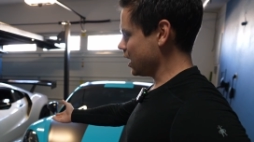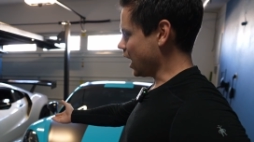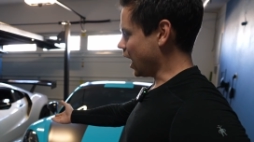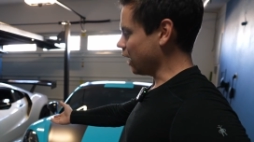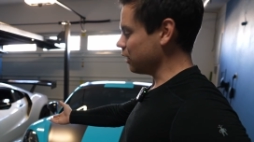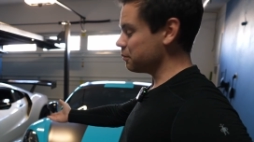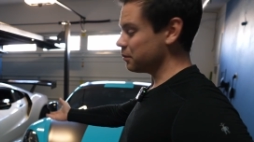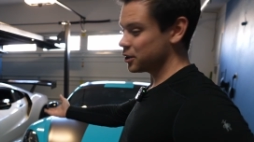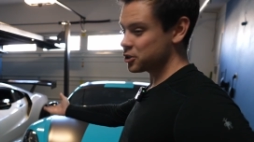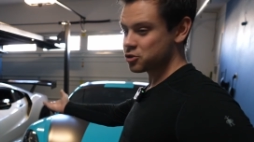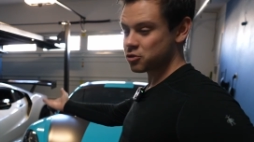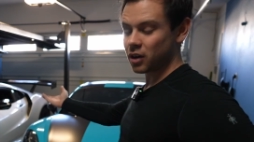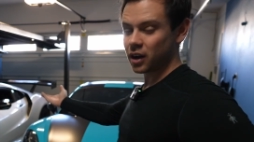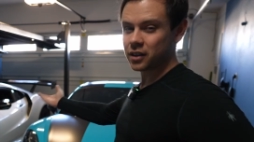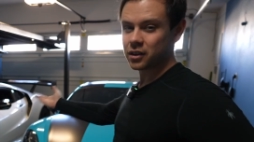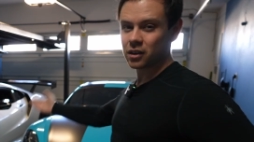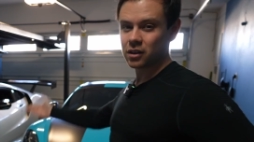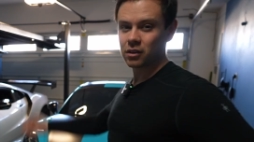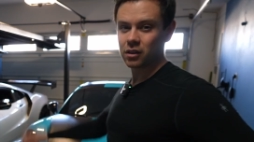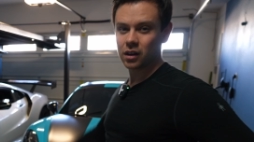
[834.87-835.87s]
I'd much
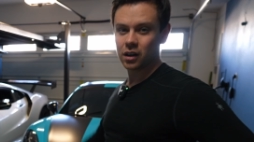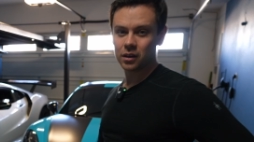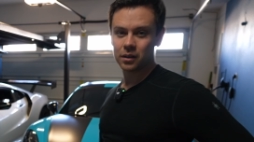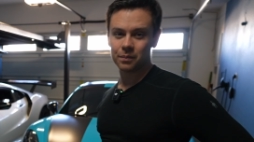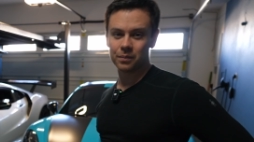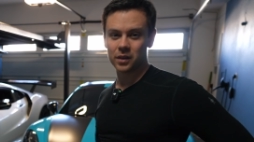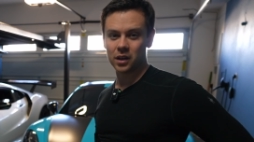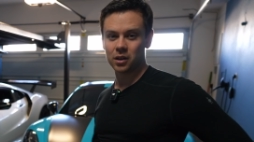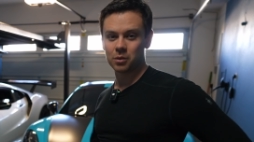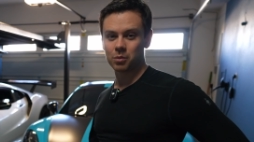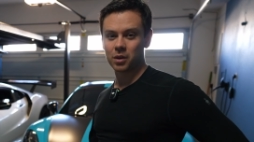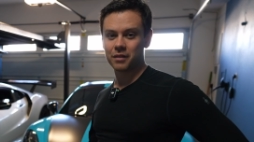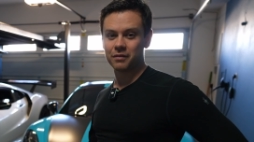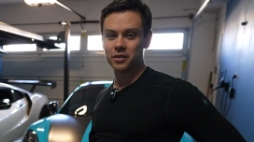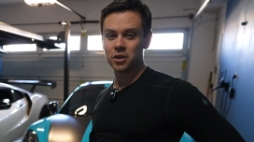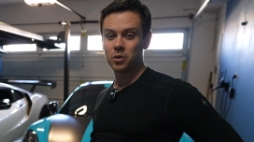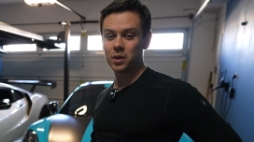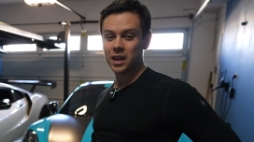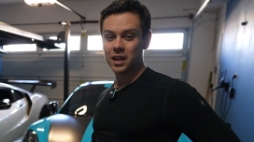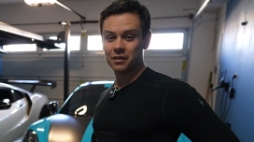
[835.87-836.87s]
rather um,
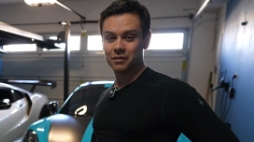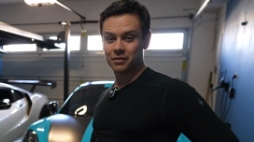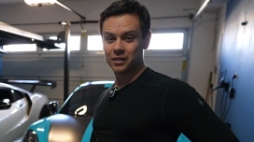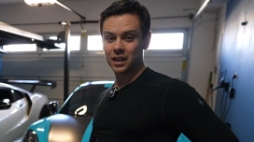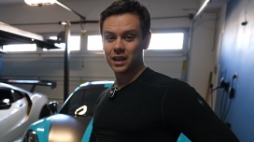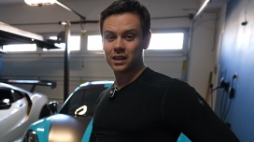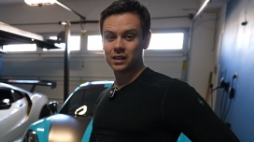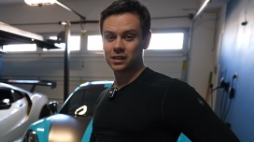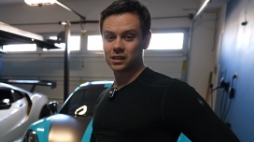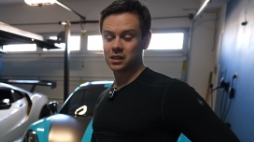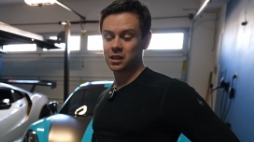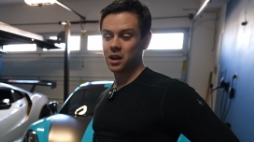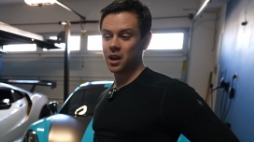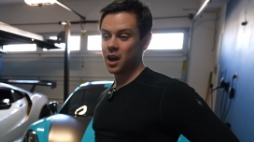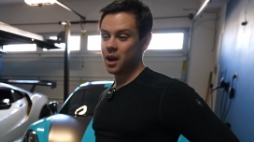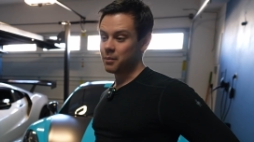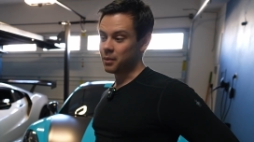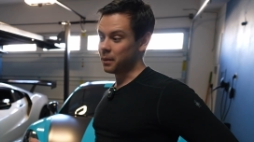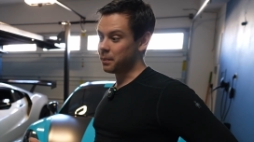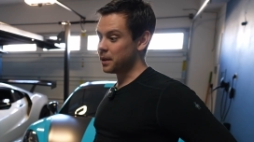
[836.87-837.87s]
review E Vs,
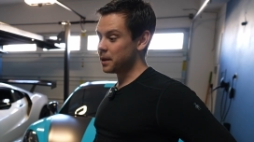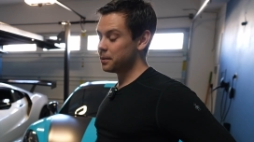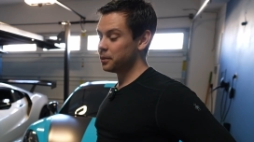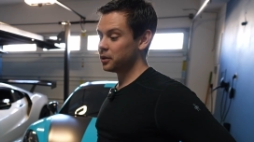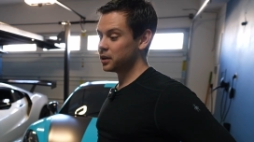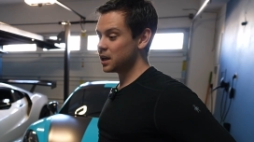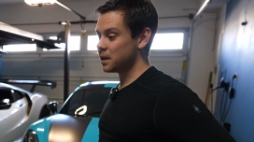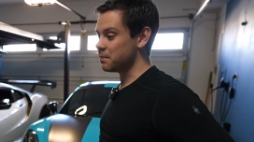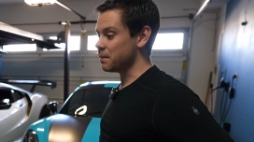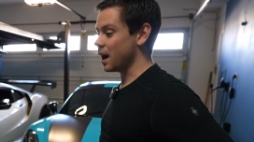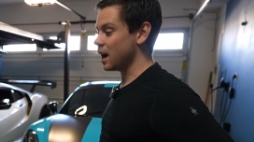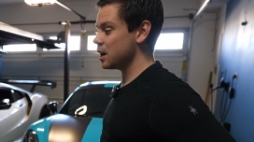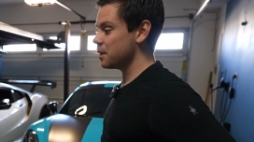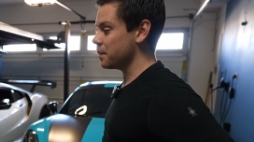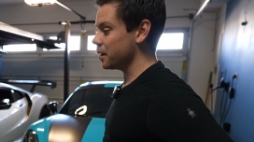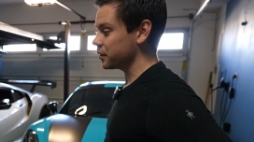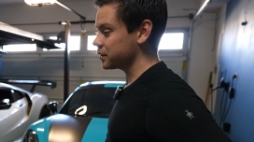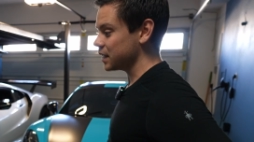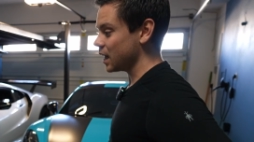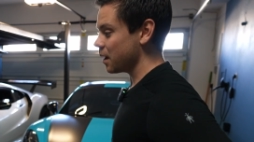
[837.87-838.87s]
but people get mad
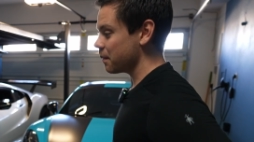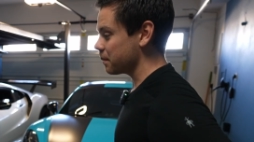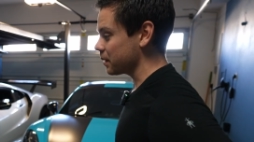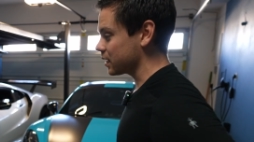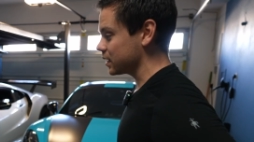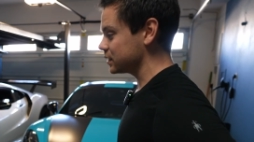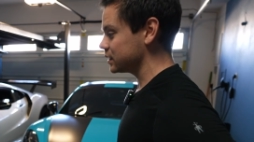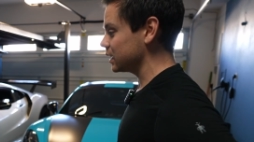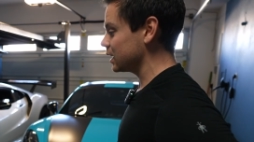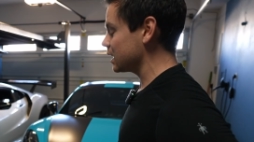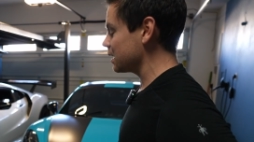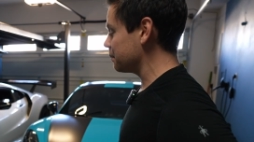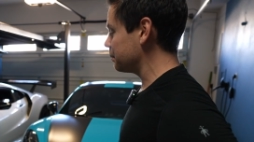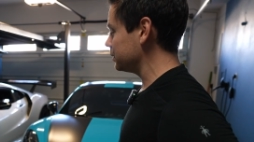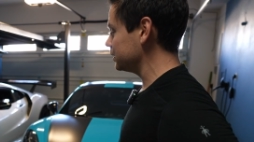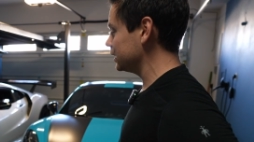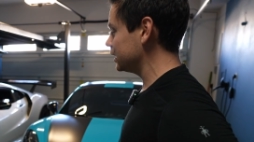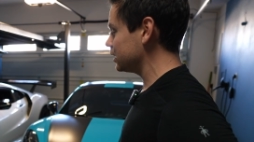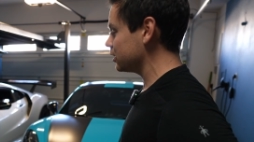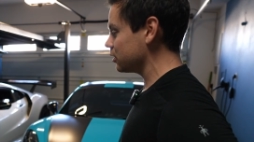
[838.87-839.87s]
about that because they get
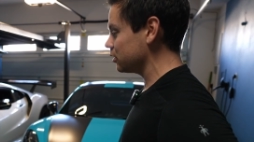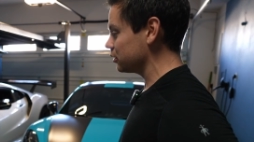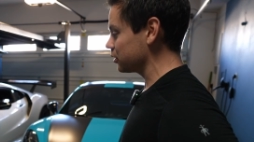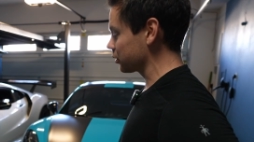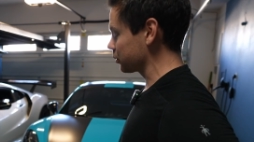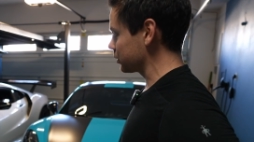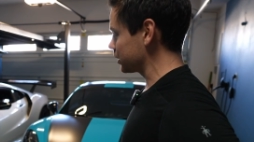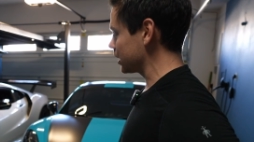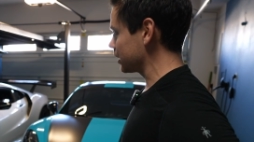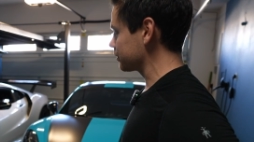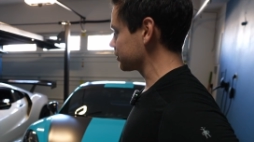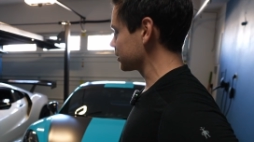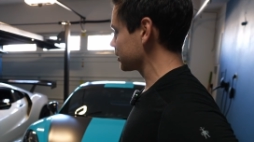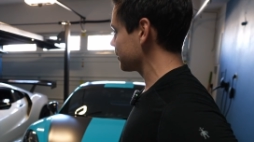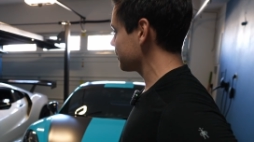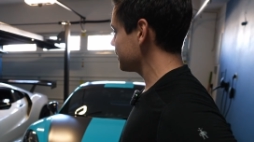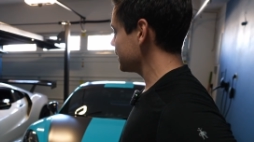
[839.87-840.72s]
political or whatever.